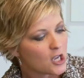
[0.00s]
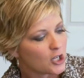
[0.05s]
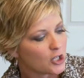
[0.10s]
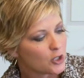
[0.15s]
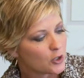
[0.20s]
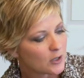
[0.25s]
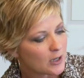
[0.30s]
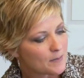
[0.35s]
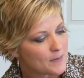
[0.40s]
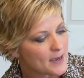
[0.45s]

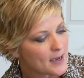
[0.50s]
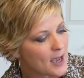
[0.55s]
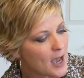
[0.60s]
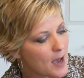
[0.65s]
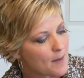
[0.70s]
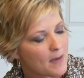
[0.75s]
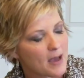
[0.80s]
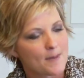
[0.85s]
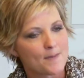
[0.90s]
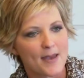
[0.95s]
You can
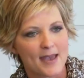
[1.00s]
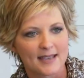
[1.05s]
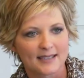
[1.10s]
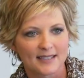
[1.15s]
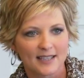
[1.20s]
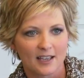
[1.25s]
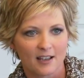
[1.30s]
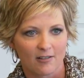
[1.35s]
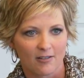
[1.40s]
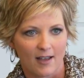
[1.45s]
become a
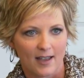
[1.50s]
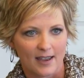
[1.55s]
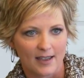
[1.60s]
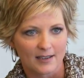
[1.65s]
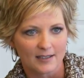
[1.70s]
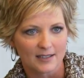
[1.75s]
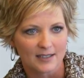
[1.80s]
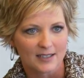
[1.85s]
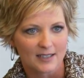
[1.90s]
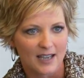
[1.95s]
basic
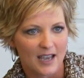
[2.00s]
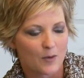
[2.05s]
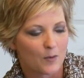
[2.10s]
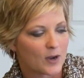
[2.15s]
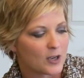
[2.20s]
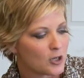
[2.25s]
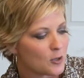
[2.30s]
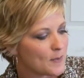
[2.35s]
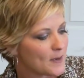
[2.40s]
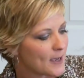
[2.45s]
client, and
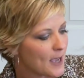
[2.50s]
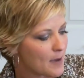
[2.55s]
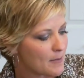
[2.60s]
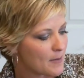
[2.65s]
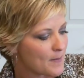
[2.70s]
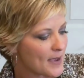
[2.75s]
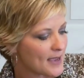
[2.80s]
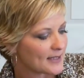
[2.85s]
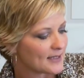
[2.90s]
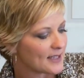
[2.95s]
when you become
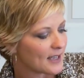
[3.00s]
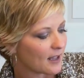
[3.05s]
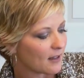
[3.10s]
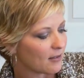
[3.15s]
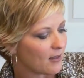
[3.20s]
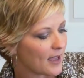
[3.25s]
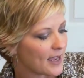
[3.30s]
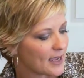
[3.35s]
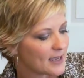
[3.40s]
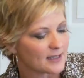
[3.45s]
a basic
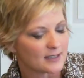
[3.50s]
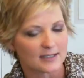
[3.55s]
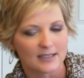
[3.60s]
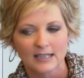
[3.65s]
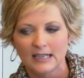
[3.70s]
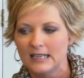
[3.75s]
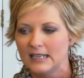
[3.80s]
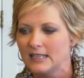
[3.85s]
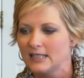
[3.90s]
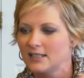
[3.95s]
client,
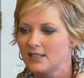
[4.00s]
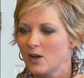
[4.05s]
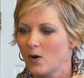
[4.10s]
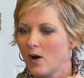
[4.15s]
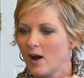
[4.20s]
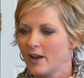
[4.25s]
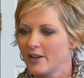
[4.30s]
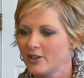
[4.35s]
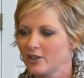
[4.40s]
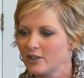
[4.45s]
so
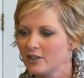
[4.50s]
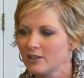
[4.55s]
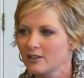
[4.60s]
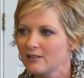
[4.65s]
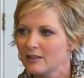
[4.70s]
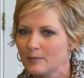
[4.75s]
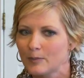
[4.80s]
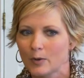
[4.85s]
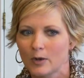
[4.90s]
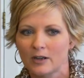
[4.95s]
on your
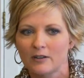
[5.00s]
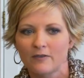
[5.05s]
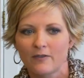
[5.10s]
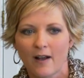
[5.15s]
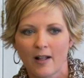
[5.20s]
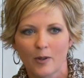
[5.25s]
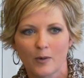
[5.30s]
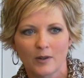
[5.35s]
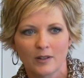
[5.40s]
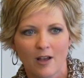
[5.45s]
clipboard,
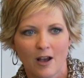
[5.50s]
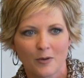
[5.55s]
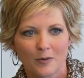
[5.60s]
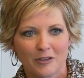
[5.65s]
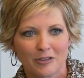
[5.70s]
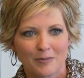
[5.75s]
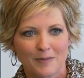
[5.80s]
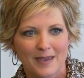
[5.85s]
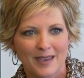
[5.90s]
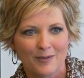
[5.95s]
follow along
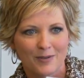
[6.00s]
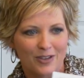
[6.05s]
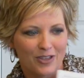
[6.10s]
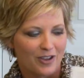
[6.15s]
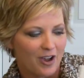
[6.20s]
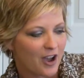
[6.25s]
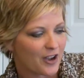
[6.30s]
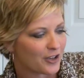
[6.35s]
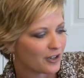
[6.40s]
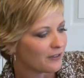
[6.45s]
with me
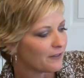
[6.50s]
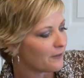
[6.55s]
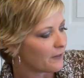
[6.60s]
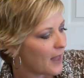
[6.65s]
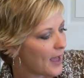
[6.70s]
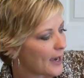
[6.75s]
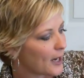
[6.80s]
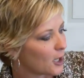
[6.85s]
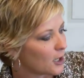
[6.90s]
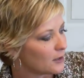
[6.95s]
on your
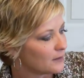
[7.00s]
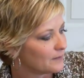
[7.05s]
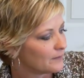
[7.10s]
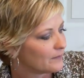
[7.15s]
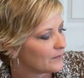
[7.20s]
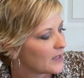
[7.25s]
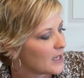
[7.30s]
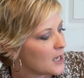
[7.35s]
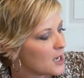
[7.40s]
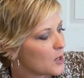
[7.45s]
flyer.
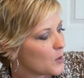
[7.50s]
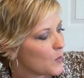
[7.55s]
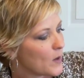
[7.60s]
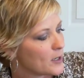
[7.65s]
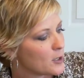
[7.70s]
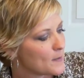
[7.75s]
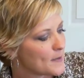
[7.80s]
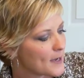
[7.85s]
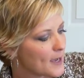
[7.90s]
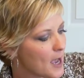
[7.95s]

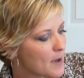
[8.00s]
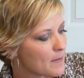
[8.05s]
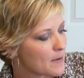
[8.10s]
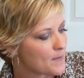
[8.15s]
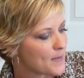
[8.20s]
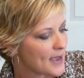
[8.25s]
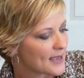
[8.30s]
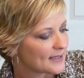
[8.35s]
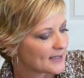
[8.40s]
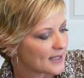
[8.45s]
When you become a
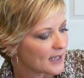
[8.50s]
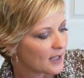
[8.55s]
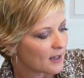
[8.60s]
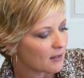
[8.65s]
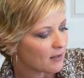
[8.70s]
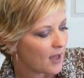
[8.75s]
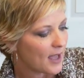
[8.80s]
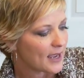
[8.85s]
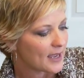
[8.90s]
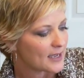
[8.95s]
basic
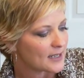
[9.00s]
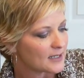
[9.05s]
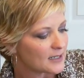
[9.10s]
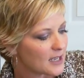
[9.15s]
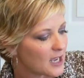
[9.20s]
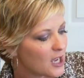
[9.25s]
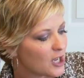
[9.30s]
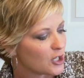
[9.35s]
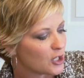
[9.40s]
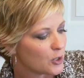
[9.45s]
client,
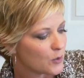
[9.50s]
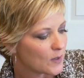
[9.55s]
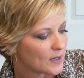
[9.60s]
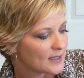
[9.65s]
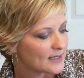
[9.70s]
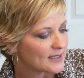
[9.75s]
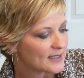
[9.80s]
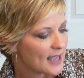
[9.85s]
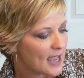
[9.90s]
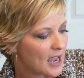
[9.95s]
you
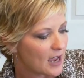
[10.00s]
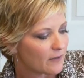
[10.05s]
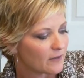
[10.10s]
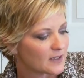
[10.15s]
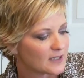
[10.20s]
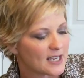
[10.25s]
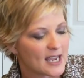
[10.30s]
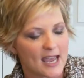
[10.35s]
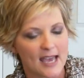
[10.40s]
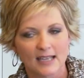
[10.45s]
can
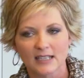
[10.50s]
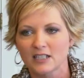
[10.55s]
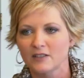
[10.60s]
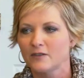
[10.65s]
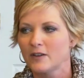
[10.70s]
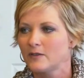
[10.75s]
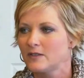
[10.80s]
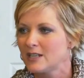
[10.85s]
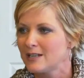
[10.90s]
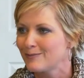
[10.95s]
save 10 to
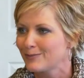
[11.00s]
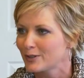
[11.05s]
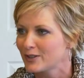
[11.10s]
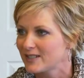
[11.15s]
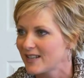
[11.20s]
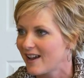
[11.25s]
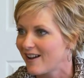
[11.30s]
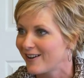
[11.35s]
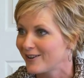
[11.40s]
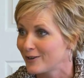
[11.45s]

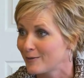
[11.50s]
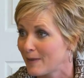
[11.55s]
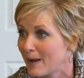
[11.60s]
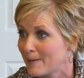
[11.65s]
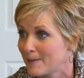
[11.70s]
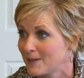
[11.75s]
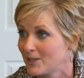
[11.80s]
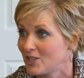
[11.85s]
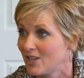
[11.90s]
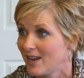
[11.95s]
15% on your
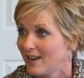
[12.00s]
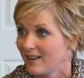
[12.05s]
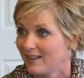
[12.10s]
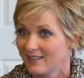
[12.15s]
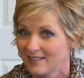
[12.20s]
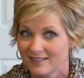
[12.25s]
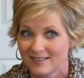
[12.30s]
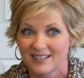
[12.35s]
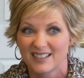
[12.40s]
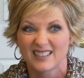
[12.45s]
publishing.
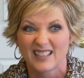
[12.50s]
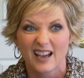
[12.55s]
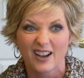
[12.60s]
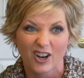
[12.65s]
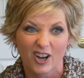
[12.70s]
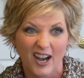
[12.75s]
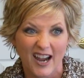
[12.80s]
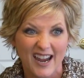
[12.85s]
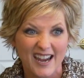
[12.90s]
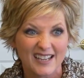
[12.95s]
Is
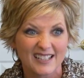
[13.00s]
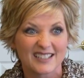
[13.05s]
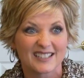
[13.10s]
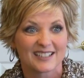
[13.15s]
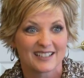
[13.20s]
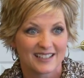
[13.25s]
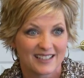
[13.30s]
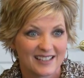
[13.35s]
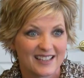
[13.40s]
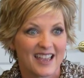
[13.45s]
that
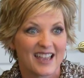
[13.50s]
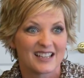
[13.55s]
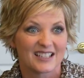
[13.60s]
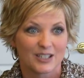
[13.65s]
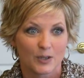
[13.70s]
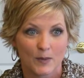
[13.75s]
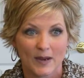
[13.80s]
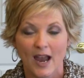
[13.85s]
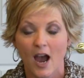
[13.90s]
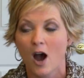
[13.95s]
great? Okay,
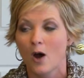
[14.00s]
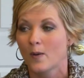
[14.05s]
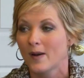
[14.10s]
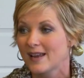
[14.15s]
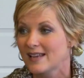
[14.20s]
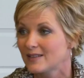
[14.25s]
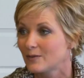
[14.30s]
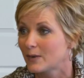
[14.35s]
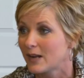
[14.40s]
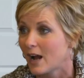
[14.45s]
so we
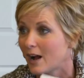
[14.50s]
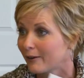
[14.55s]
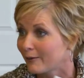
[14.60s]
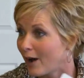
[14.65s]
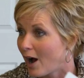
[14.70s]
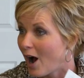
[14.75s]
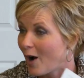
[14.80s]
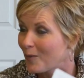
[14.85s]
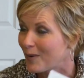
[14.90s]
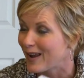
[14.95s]

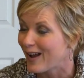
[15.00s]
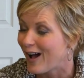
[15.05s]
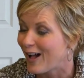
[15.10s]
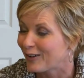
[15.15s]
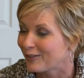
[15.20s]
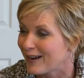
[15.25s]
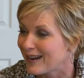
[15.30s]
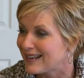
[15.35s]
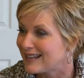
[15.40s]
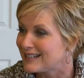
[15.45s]

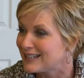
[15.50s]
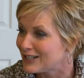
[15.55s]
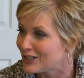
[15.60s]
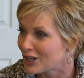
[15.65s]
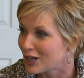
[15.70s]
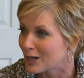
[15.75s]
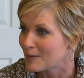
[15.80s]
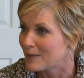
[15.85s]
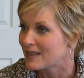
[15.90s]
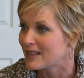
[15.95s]
already
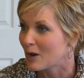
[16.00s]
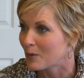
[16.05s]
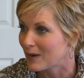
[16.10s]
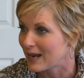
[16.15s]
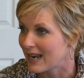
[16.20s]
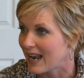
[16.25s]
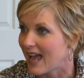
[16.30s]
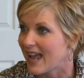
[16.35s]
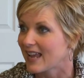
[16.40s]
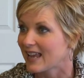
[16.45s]
determined that
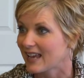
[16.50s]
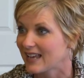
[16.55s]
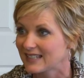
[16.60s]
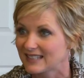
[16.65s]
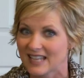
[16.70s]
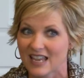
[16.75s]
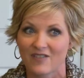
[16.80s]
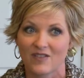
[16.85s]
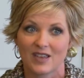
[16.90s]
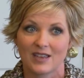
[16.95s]
we like a
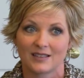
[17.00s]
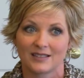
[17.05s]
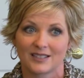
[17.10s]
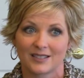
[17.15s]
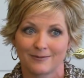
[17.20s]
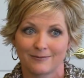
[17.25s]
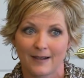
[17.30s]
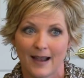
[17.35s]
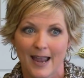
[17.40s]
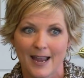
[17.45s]

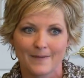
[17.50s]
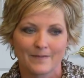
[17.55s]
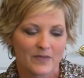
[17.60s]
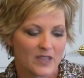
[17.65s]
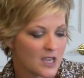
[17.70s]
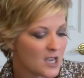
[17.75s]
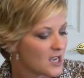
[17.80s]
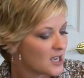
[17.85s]
savings, right?